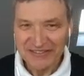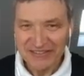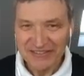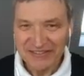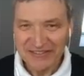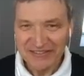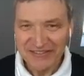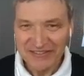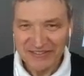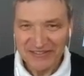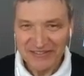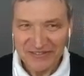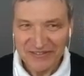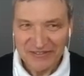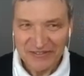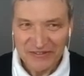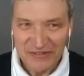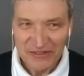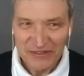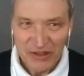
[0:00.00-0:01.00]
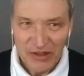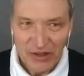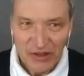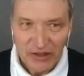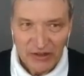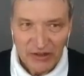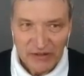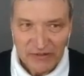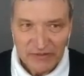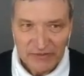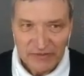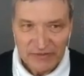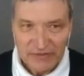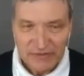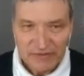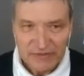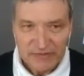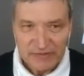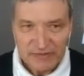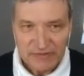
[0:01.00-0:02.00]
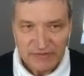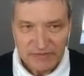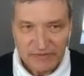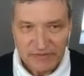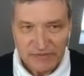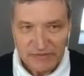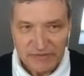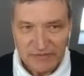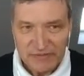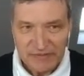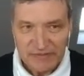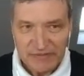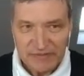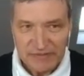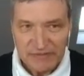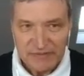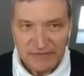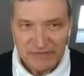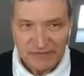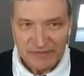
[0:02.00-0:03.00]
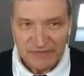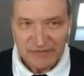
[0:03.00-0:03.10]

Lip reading: The person shown says nothing.